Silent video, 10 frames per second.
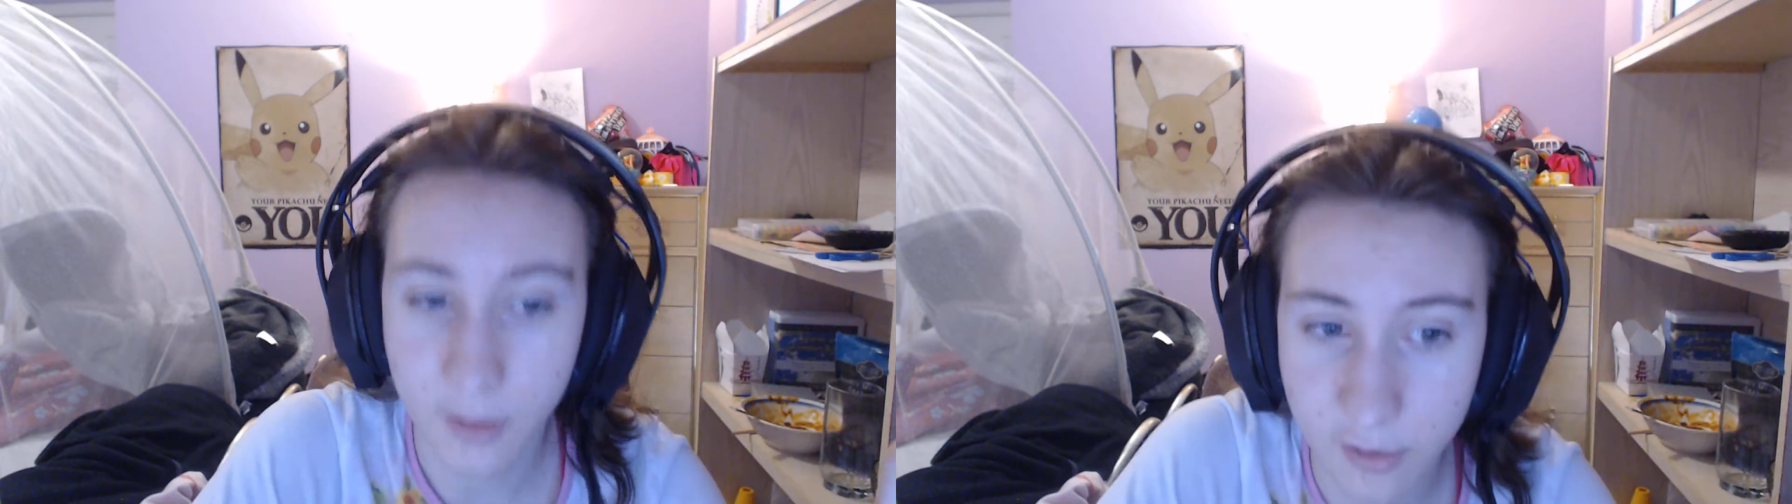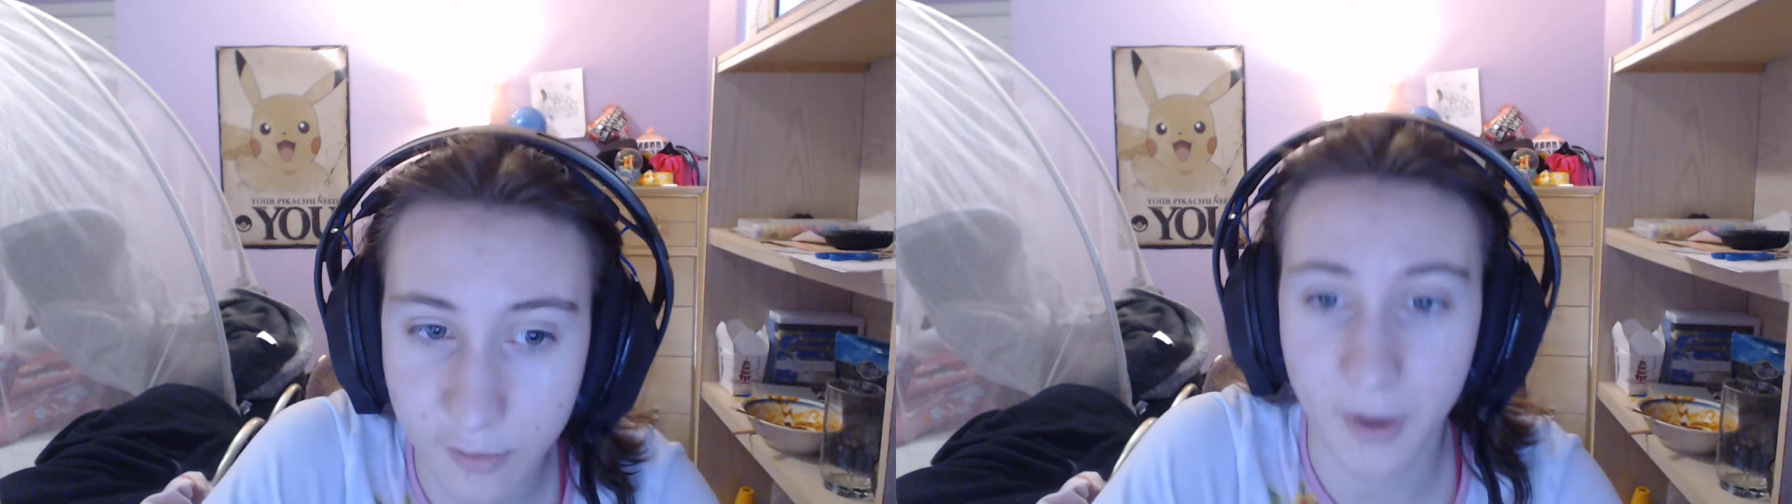
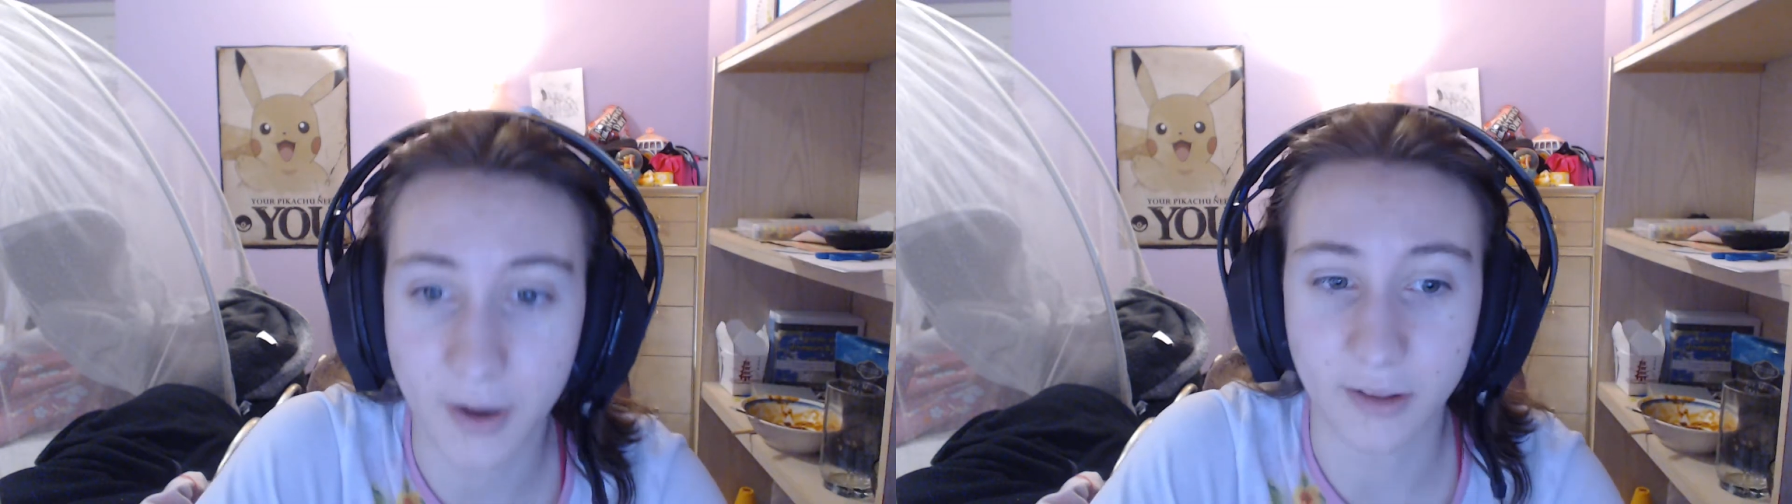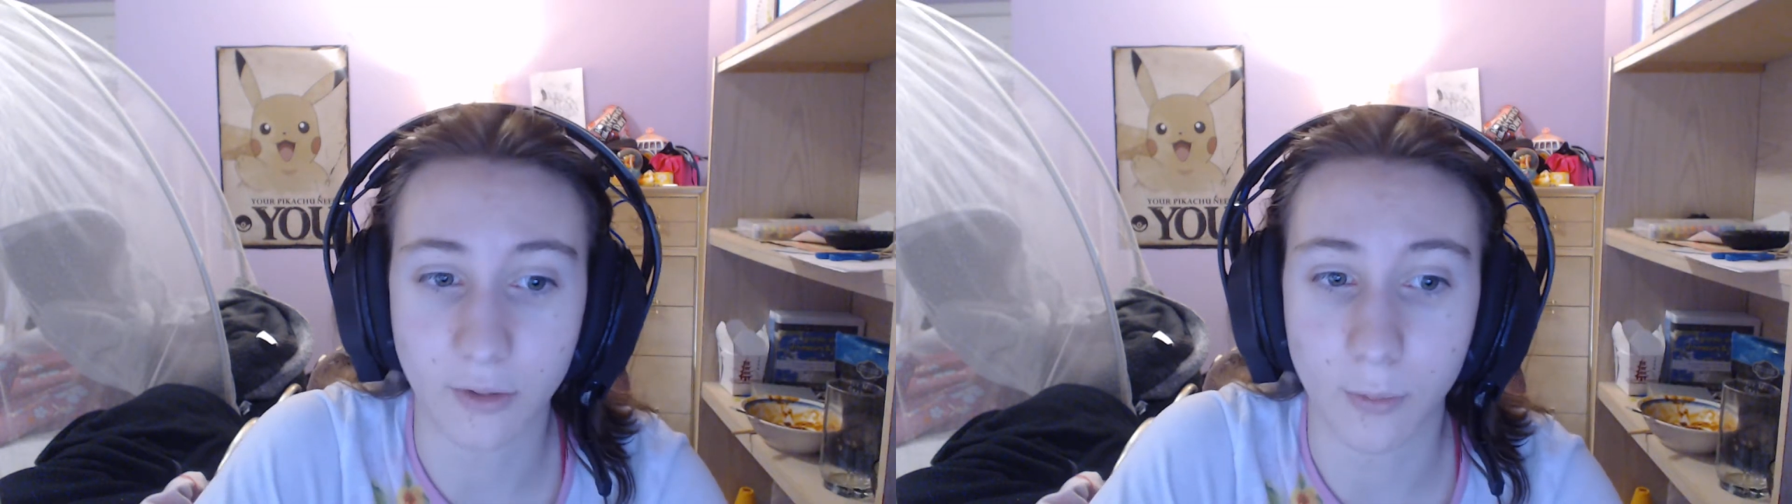
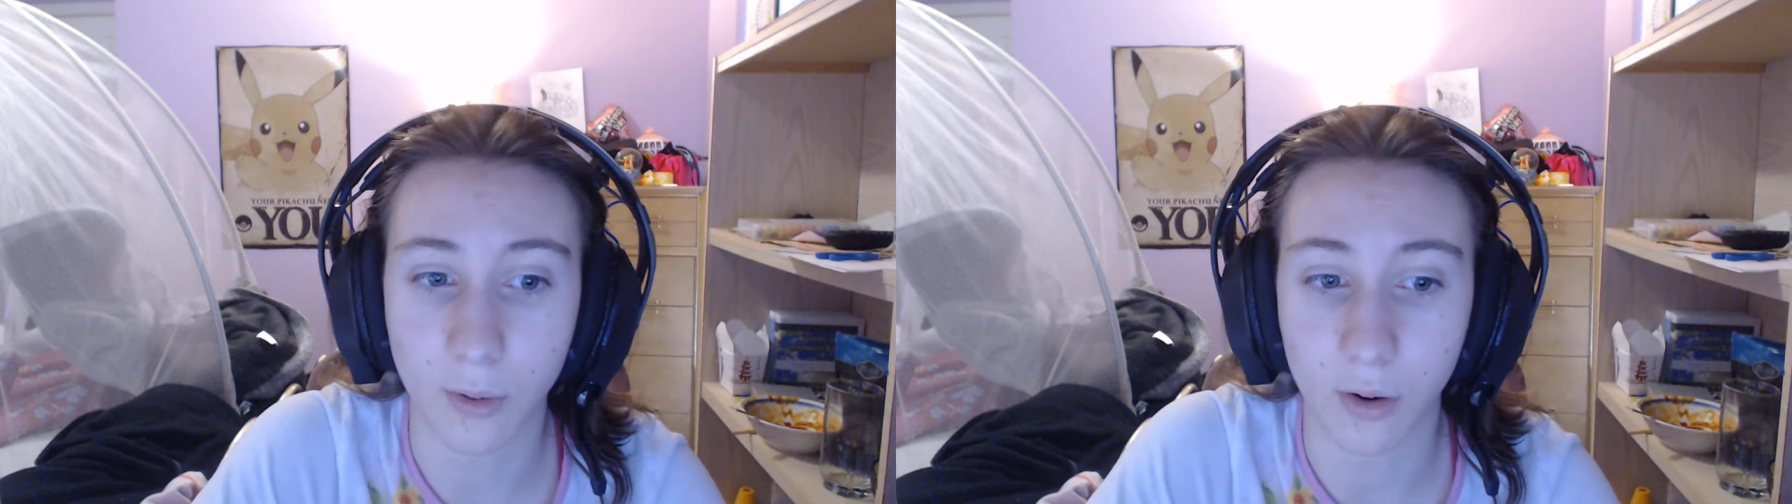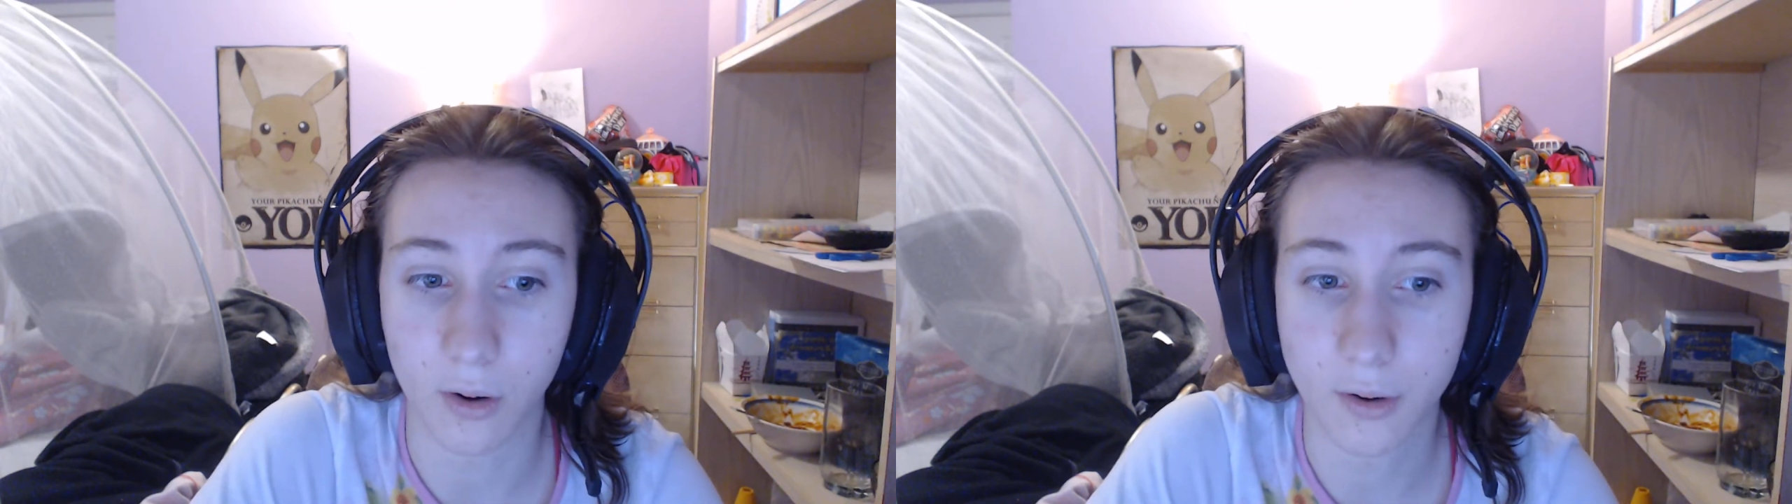spreading the
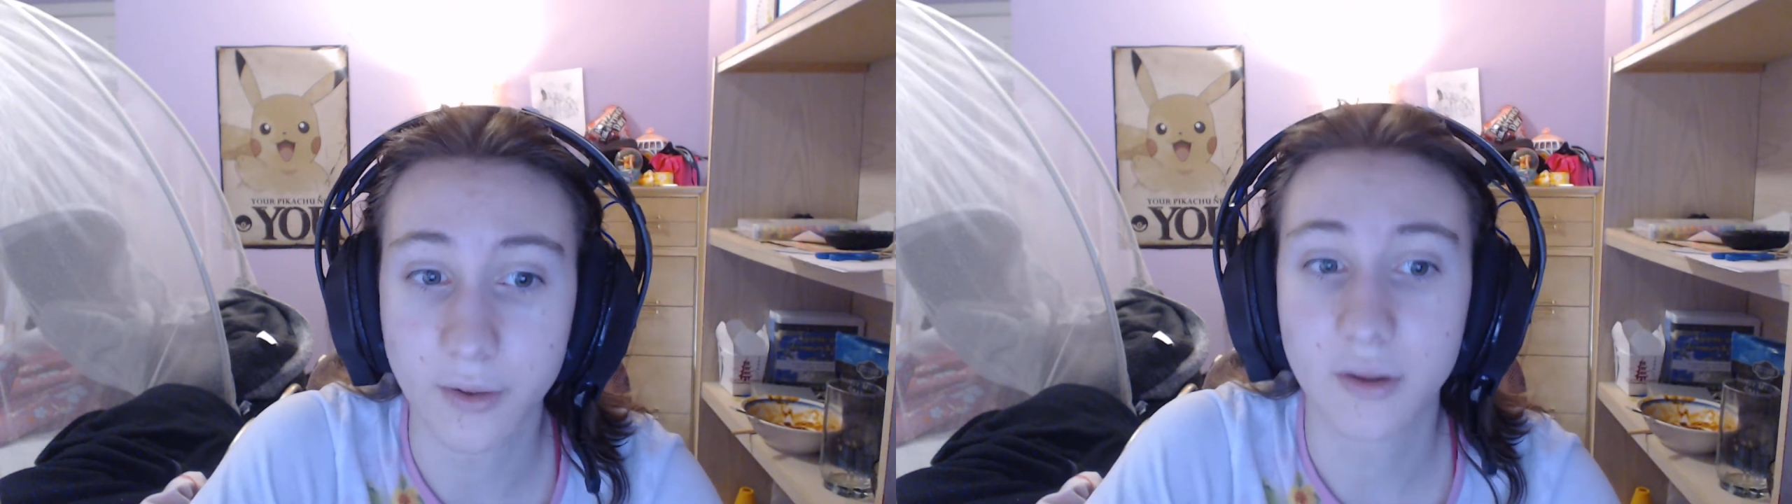word.